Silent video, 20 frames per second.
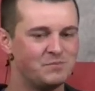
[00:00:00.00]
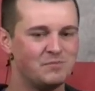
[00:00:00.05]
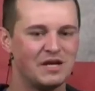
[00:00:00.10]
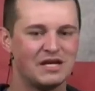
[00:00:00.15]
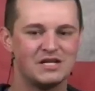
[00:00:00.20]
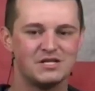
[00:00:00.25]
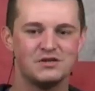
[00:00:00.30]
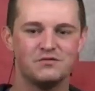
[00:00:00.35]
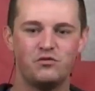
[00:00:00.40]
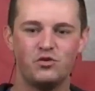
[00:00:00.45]

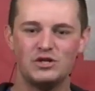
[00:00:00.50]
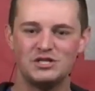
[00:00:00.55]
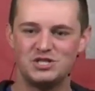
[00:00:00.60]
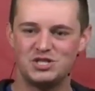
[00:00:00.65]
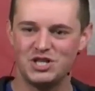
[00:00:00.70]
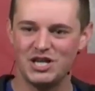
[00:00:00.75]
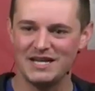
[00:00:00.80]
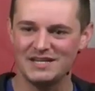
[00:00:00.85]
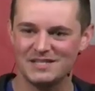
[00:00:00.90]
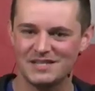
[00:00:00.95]
Because of what
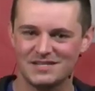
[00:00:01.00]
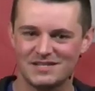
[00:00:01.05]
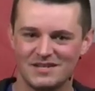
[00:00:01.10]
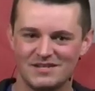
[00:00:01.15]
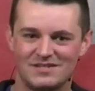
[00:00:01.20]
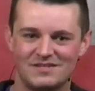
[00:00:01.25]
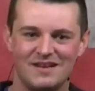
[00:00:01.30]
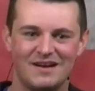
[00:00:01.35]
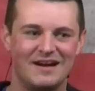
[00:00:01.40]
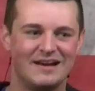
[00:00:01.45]
Jesus
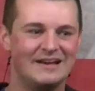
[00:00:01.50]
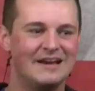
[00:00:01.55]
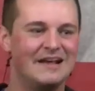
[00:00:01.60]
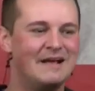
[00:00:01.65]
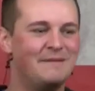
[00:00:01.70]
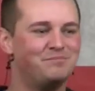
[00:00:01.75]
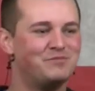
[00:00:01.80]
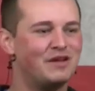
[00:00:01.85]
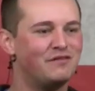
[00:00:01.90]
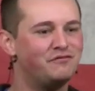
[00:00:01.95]
has done,
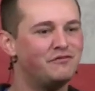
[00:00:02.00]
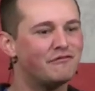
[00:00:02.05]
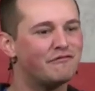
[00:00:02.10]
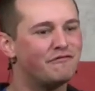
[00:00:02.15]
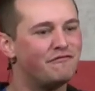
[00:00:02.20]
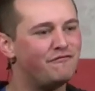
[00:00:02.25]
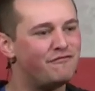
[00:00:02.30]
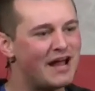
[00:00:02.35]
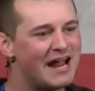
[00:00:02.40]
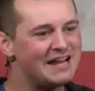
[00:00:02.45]
if your
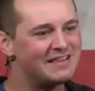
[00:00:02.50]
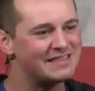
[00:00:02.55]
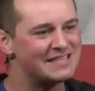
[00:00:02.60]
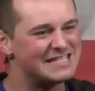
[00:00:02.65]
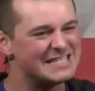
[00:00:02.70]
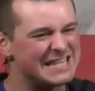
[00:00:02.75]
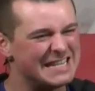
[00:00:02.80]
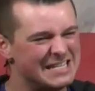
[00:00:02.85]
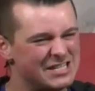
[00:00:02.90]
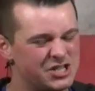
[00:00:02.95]
faith
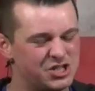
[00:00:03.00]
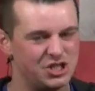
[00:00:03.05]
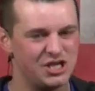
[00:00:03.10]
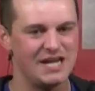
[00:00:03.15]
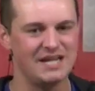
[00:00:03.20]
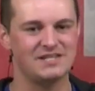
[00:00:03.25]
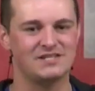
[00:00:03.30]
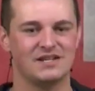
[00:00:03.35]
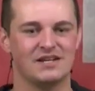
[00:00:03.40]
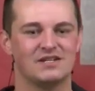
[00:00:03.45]
is in
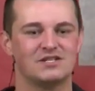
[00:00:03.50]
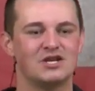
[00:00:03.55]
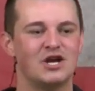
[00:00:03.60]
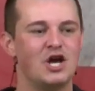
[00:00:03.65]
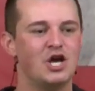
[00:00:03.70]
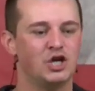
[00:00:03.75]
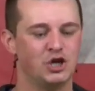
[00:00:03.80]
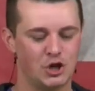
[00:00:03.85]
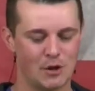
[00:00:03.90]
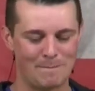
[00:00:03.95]
Jesus,
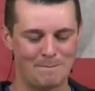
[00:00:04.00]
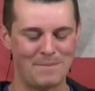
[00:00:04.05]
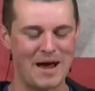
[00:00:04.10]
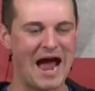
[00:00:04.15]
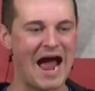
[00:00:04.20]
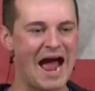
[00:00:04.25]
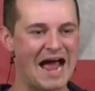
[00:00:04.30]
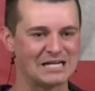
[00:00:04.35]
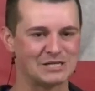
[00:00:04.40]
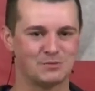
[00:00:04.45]
your
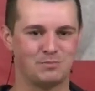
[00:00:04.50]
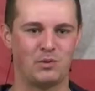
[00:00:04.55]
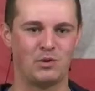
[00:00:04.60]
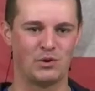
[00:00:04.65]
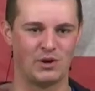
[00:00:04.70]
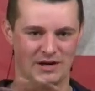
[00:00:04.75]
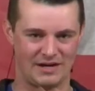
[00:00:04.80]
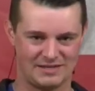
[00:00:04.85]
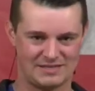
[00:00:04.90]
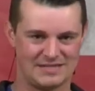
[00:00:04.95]

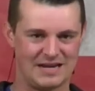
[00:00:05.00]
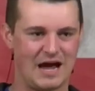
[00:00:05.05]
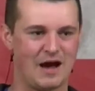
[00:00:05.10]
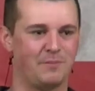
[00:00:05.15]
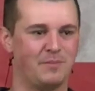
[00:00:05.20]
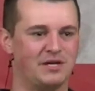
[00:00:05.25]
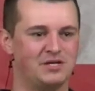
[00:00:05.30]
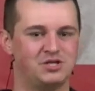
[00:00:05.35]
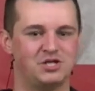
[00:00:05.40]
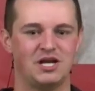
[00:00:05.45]
passport has now
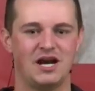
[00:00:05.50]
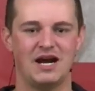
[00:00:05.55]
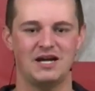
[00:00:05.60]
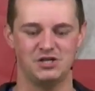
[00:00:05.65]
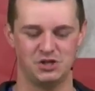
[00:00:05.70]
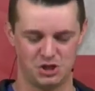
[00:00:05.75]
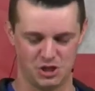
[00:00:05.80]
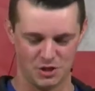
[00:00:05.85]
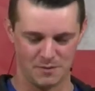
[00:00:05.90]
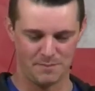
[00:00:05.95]
been
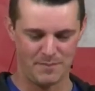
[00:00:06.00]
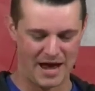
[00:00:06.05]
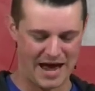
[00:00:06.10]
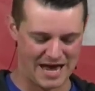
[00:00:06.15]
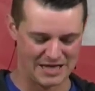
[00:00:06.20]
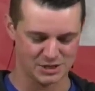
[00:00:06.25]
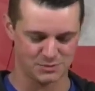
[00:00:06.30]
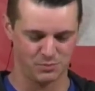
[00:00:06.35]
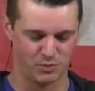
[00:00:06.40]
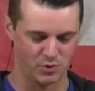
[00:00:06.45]
changed. Your
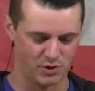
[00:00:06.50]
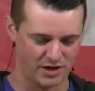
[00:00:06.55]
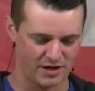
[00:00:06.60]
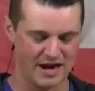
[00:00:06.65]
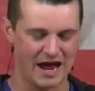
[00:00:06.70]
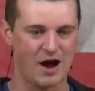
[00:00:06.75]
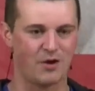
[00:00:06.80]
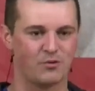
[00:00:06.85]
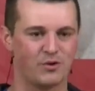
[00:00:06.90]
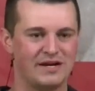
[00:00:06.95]
passport
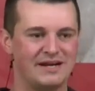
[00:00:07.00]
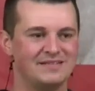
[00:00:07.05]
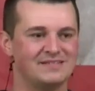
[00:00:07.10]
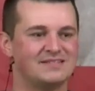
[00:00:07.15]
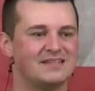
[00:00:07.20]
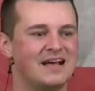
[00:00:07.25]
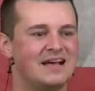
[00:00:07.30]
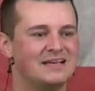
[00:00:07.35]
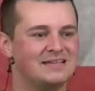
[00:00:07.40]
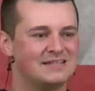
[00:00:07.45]
now
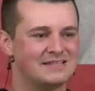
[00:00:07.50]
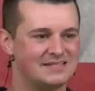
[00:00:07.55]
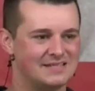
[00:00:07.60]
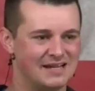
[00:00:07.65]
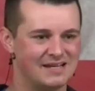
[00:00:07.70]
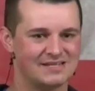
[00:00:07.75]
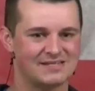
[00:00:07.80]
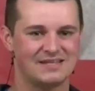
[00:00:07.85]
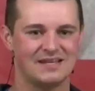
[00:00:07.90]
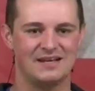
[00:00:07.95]
reads
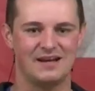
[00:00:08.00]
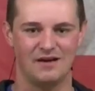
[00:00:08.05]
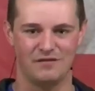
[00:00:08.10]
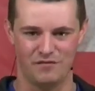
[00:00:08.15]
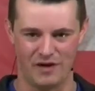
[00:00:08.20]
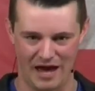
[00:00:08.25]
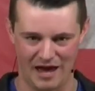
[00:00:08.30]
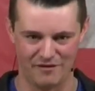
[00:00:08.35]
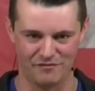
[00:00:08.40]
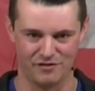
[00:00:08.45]
citizen
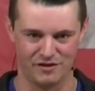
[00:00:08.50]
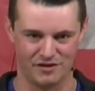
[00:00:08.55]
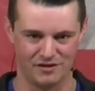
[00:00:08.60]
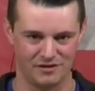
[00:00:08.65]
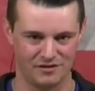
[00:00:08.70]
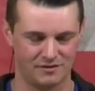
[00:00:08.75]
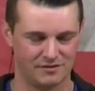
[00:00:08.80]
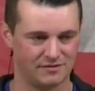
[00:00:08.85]
of heaven.